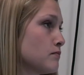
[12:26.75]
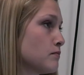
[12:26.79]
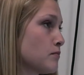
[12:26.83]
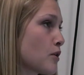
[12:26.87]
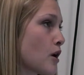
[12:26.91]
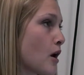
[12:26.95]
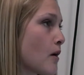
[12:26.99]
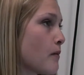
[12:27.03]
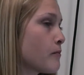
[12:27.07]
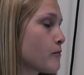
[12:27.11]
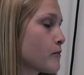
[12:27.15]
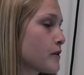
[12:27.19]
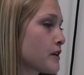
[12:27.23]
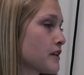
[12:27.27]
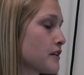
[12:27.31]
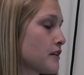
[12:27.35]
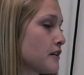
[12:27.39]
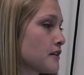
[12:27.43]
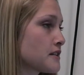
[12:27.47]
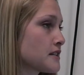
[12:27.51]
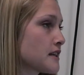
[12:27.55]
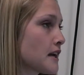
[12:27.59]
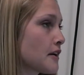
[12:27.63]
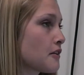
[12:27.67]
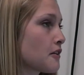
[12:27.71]
problem with
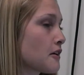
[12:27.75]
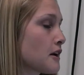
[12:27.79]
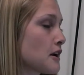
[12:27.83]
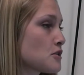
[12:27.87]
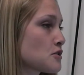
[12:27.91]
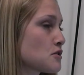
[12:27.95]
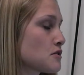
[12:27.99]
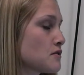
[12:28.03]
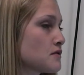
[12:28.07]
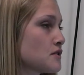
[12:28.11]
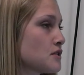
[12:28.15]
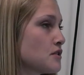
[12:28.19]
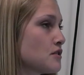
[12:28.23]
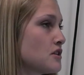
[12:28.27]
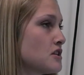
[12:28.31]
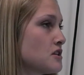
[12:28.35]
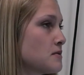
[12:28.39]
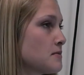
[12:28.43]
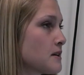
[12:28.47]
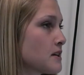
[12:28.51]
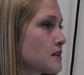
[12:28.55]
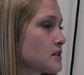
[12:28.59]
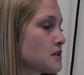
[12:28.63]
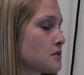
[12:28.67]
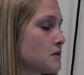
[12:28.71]
your segregation of duties
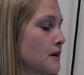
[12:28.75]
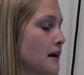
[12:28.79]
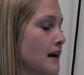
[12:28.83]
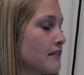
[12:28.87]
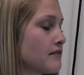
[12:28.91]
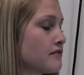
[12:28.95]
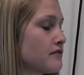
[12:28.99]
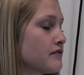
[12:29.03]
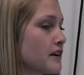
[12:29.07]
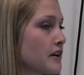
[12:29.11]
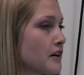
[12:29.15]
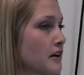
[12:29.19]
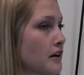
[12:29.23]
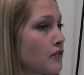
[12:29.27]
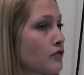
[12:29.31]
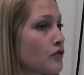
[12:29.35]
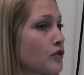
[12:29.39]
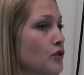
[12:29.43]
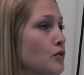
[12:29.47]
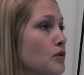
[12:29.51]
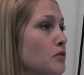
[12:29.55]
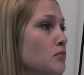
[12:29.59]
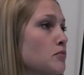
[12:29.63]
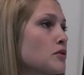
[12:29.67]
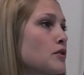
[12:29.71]
because you have very
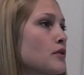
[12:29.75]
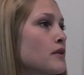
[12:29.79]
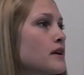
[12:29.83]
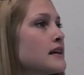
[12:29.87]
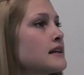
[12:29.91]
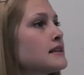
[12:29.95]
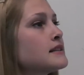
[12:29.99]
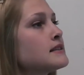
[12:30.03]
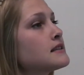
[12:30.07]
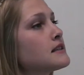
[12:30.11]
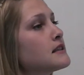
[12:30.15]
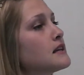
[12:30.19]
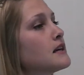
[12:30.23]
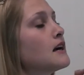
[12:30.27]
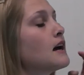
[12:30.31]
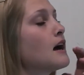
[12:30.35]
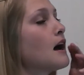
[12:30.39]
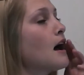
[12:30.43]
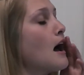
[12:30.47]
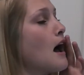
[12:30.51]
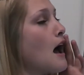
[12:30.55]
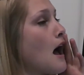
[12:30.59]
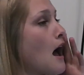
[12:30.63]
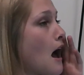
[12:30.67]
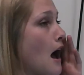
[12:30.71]
few employees.
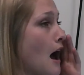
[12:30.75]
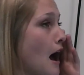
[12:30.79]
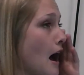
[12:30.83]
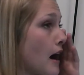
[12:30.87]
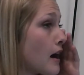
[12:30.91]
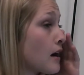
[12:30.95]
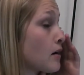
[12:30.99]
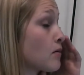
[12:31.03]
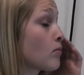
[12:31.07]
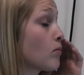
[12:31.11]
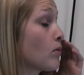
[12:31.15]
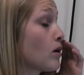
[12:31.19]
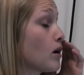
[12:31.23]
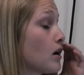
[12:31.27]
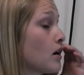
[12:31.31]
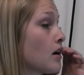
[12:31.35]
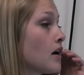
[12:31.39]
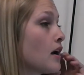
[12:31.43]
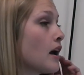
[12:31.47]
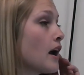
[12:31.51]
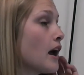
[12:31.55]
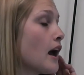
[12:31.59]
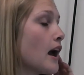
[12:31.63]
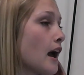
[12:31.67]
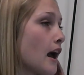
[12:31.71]

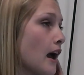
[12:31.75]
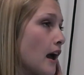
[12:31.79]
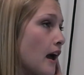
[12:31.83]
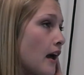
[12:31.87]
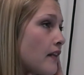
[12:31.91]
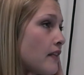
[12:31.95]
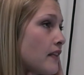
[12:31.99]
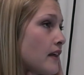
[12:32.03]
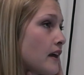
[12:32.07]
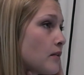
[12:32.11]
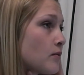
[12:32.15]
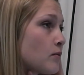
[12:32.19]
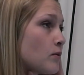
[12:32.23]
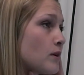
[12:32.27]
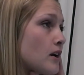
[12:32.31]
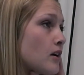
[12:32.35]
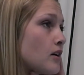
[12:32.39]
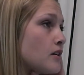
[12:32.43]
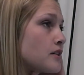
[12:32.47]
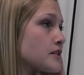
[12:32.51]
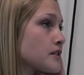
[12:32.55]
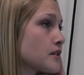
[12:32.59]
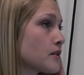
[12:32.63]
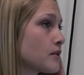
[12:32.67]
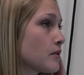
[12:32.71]
And then we
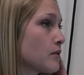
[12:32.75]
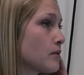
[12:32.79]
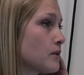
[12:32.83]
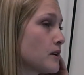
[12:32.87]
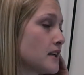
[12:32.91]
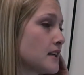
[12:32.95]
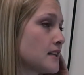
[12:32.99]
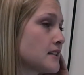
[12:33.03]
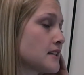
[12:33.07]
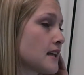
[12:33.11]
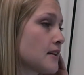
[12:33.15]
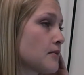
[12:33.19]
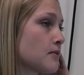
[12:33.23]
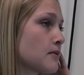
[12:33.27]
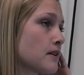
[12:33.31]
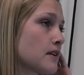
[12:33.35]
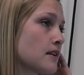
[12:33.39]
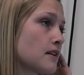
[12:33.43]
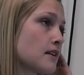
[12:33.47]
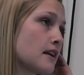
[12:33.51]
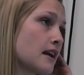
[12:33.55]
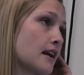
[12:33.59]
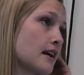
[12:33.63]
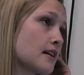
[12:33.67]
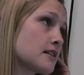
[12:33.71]
also need to
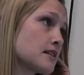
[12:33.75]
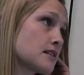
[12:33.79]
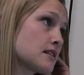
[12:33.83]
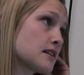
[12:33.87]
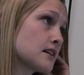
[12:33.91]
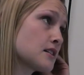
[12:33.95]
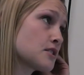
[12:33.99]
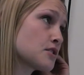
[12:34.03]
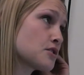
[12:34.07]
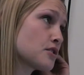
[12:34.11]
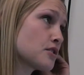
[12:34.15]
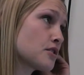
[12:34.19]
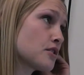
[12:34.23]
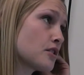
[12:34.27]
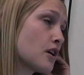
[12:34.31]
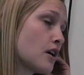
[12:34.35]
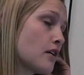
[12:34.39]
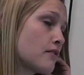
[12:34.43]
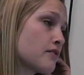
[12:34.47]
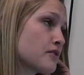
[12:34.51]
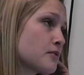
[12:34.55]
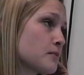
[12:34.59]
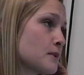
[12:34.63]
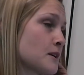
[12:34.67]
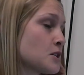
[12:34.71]
get external
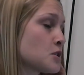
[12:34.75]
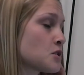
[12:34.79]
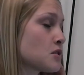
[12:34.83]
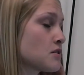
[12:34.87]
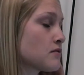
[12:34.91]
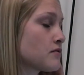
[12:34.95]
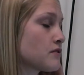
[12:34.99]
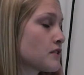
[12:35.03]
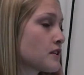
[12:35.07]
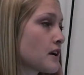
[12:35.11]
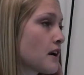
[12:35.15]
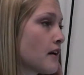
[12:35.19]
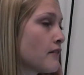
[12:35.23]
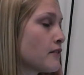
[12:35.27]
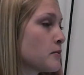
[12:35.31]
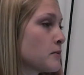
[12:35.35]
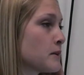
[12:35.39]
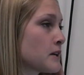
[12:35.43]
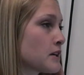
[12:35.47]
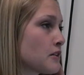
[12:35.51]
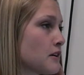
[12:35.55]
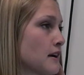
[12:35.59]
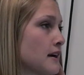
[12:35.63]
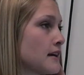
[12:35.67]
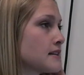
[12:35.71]
confirmation for
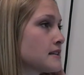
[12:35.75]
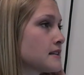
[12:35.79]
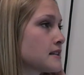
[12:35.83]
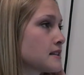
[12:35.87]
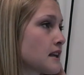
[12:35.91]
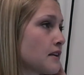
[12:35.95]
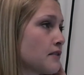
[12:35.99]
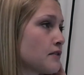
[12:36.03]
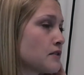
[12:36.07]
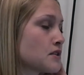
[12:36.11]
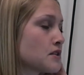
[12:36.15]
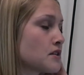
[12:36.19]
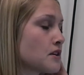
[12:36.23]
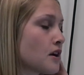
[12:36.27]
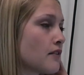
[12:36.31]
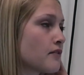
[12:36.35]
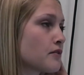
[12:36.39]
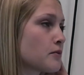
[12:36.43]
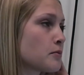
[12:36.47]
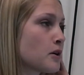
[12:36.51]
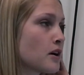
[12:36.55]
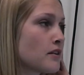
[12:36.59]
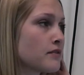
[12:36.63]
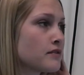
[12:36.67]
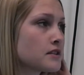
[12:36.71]
government grants given to
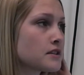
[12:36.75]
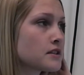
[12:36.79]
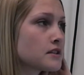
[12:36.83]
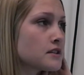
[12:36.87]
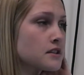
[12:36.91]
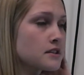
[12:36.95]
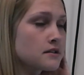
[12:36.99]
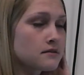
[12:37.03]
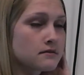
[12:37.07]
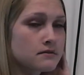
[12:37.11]
not-for-profits.